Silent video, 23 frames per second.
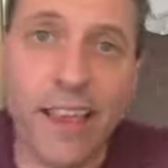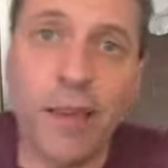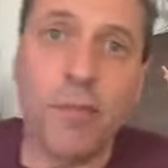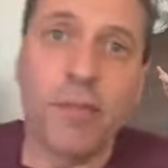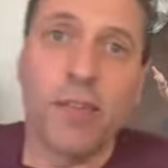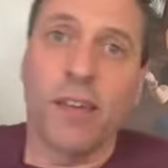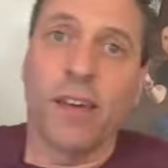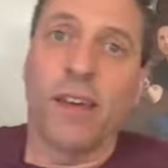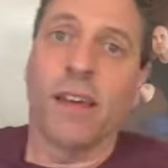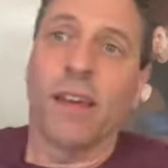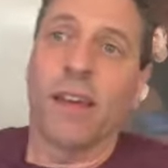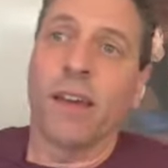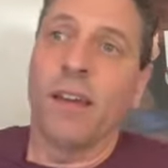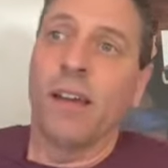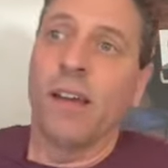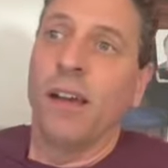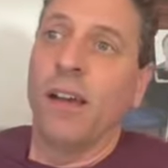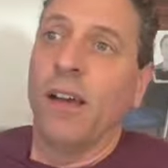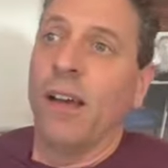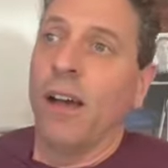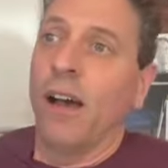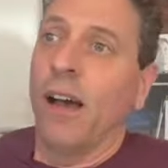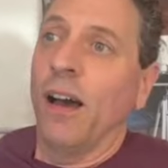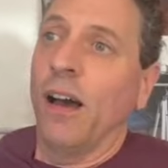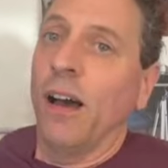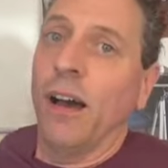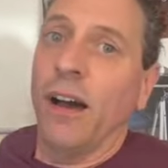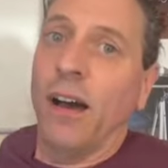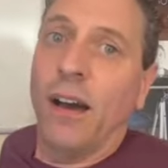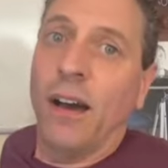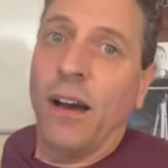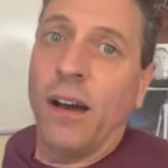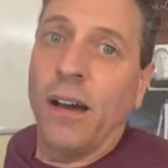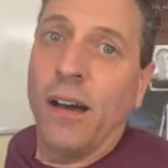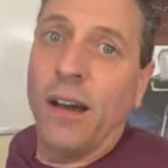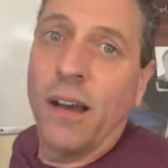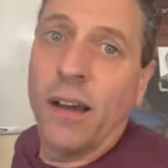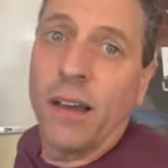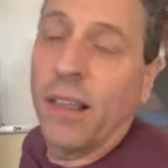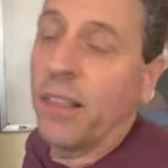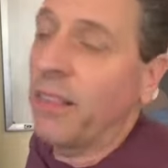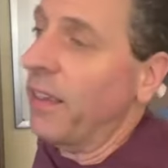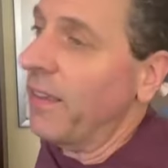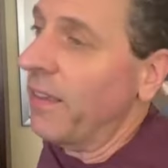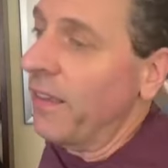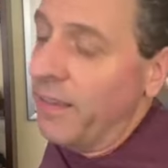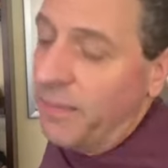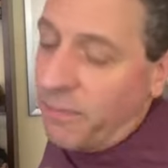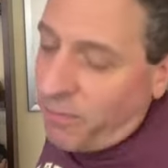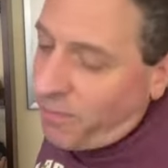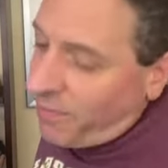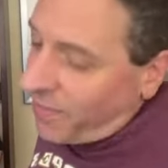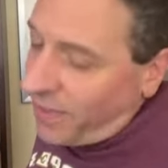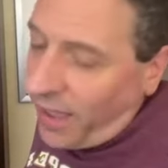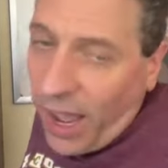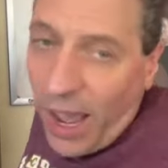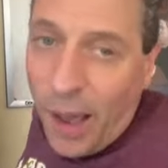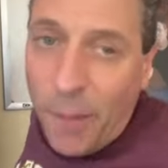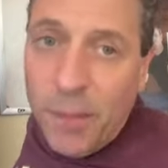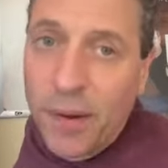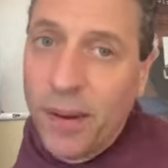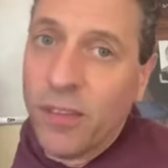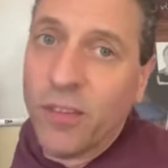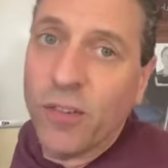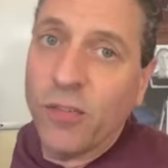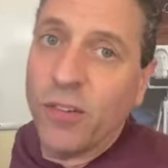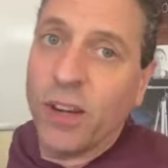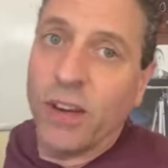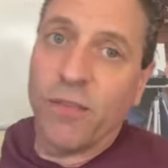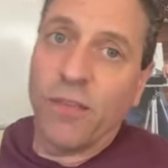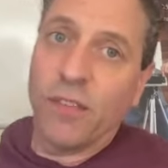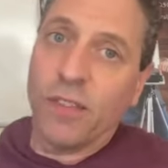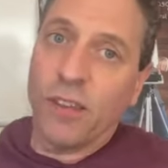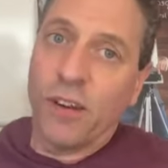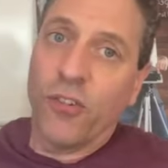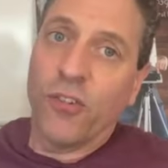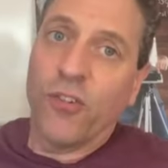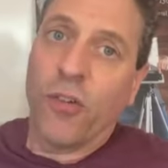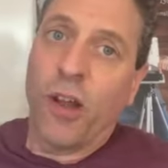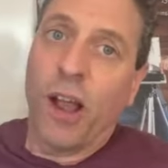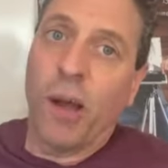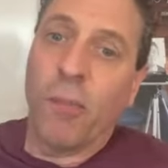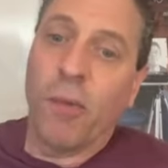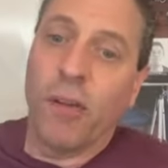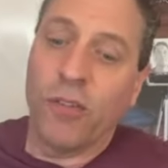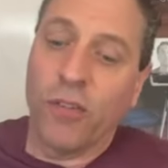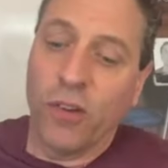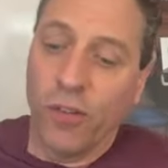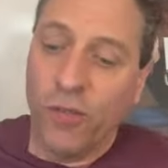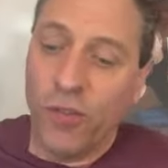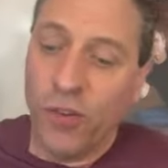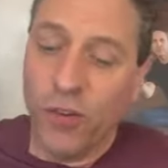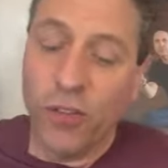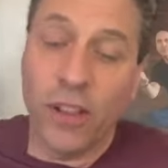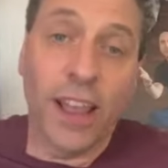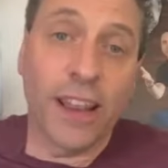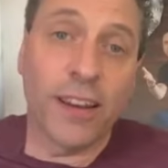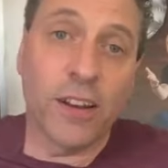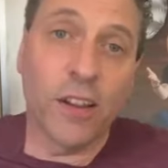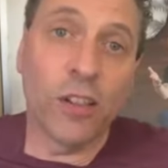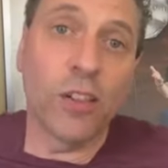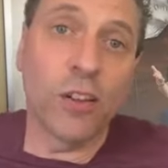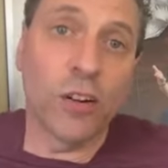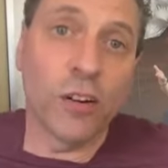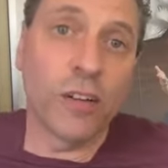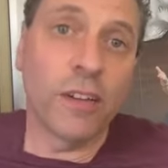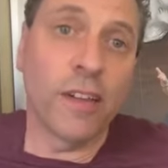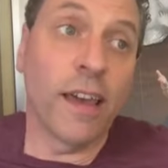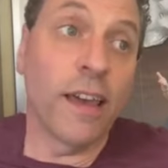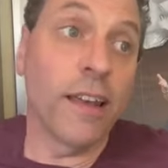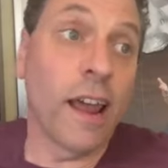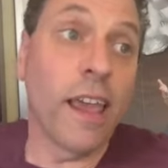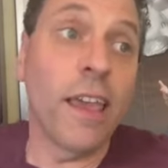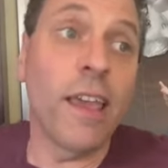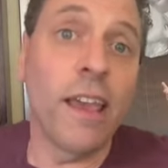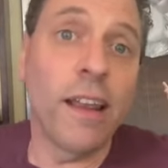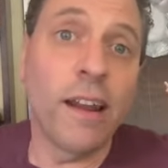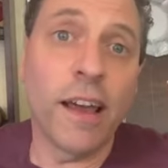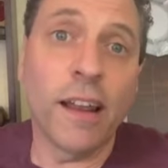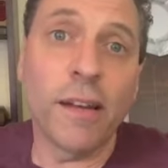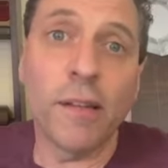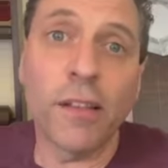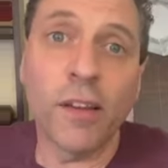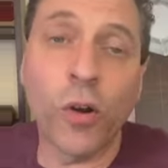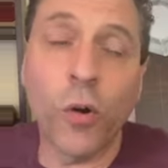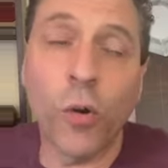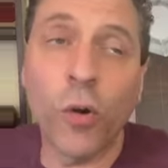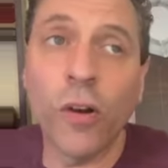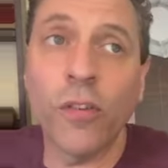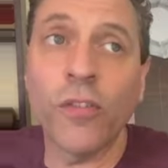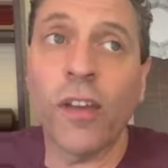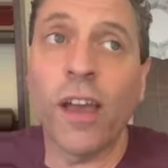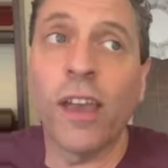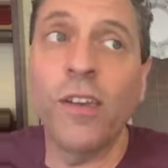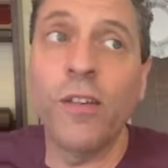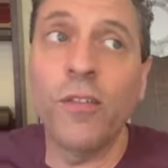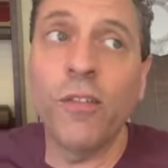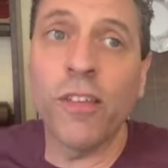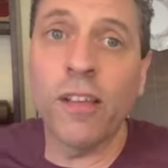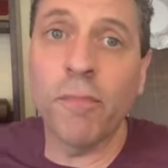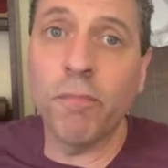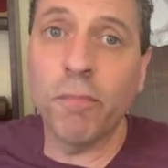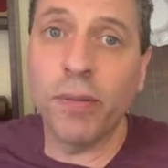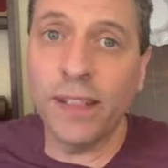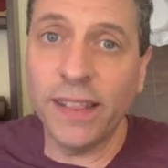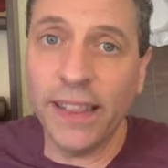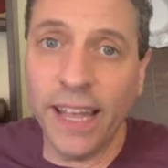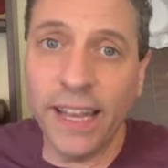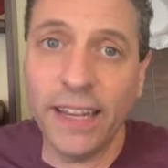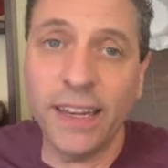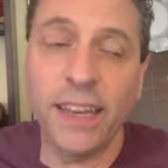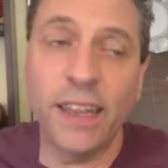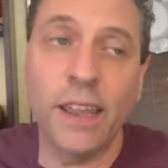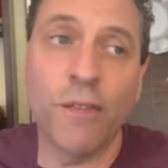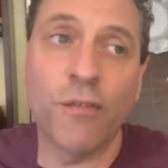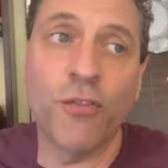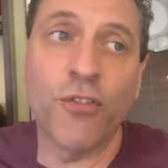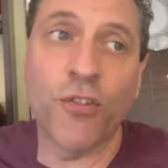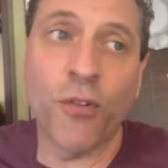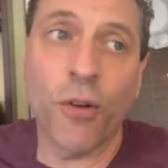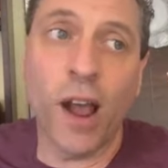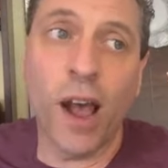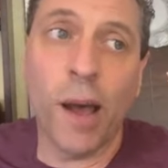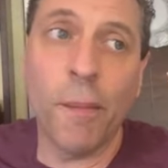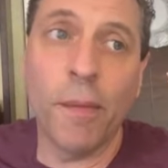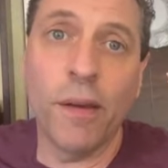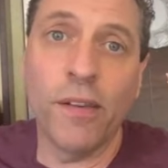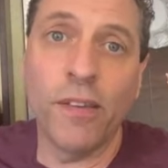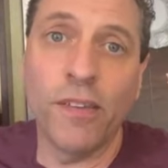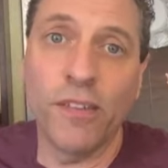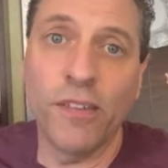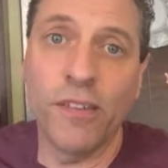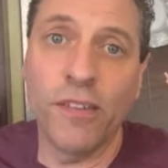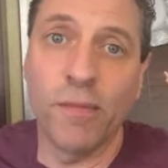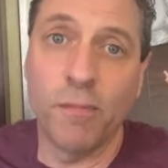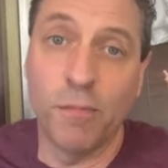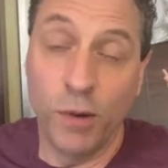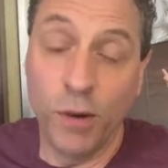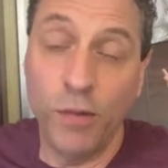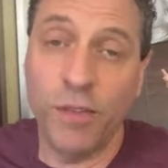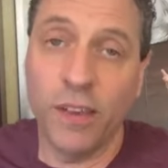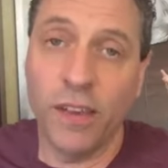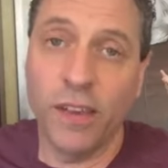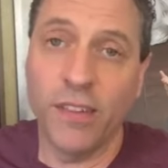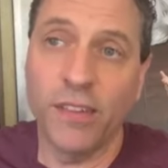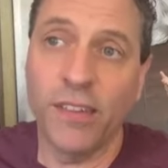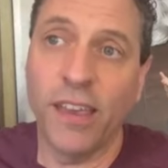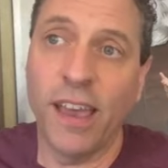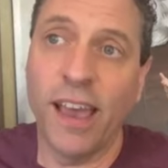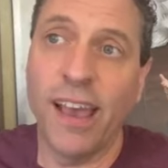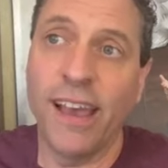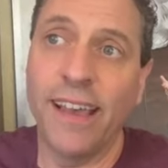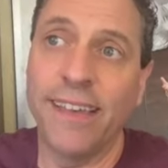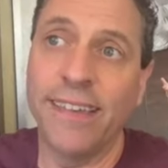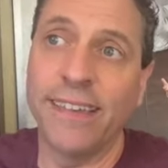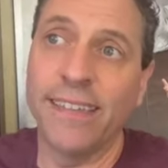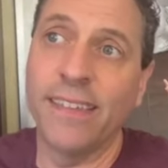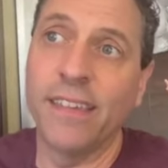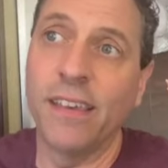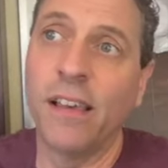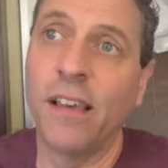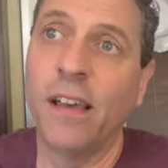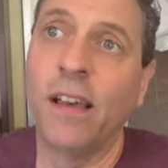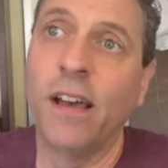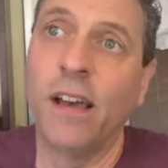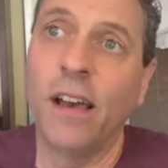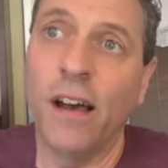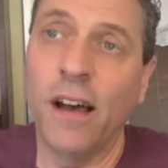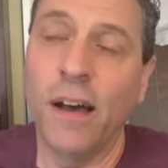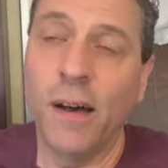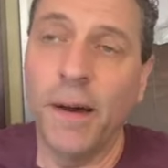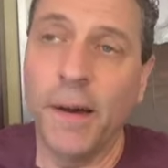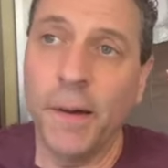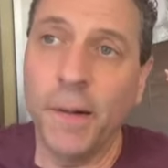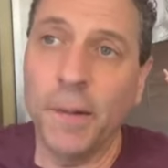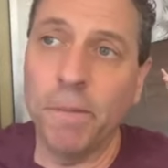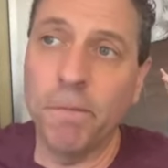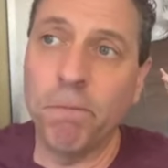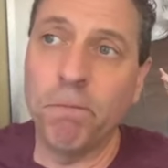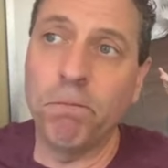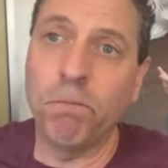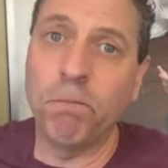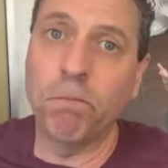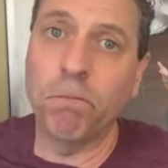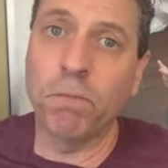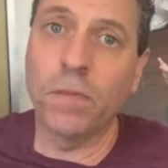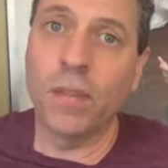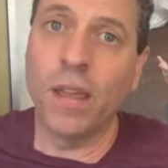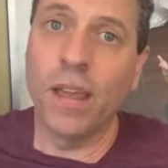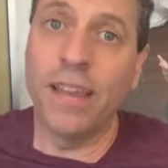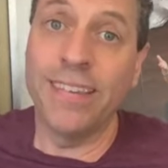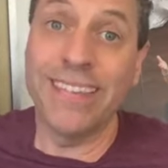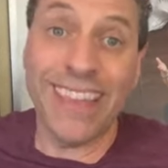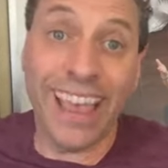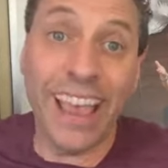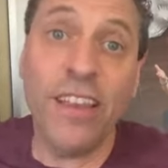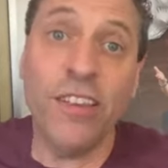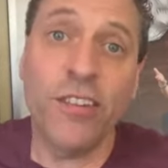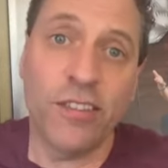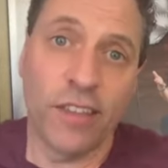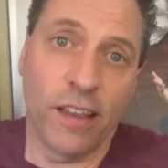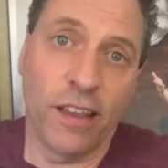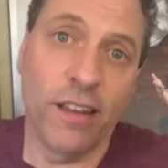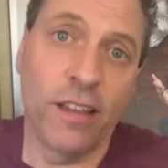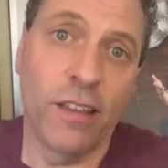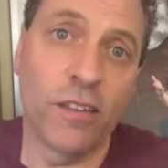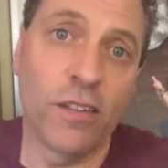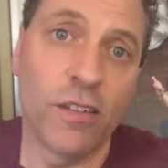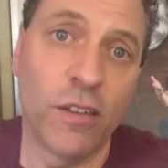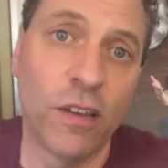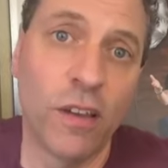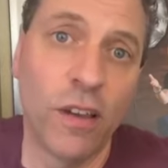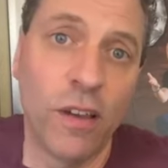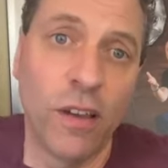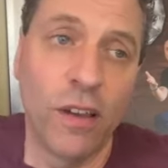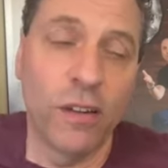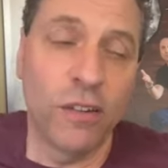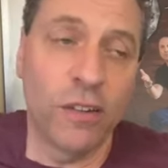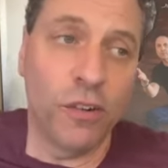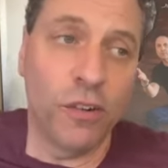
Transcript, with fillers: the same thing. Uh, comedy is no different than a drama. So if you'd like to learn that, and I, and on the course, I use plenty of dramas, movies as, um, as case studies